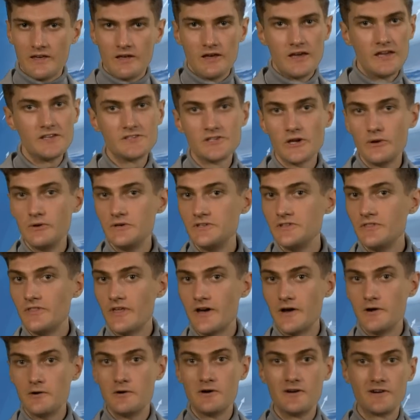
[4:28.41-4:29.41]
It's only,
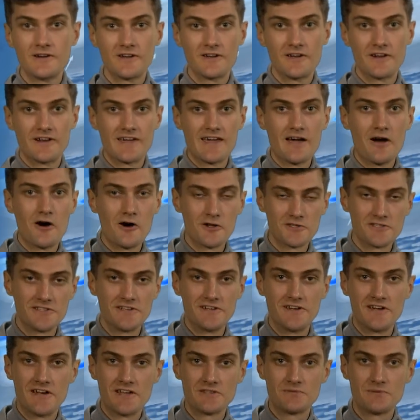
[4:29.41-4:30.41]
though, going to get
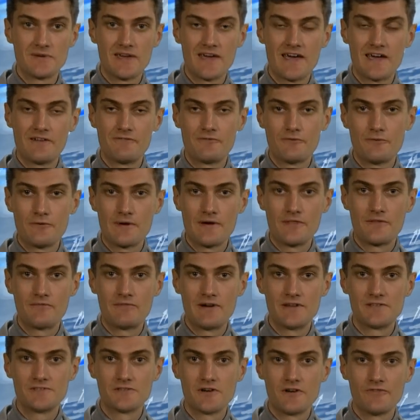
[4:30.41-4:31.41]
hotter as we head throughout the
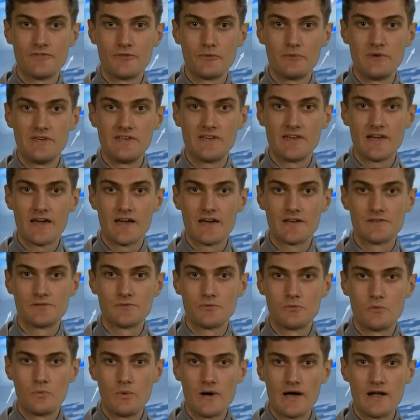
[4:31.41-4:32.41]
rest of the week as
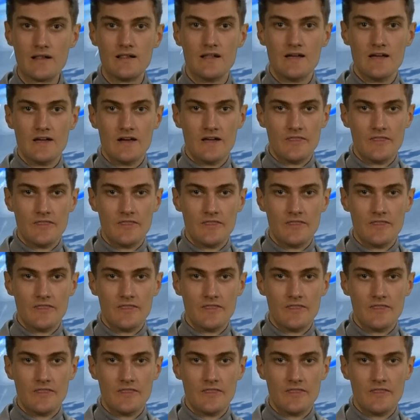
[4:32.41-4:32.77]
well.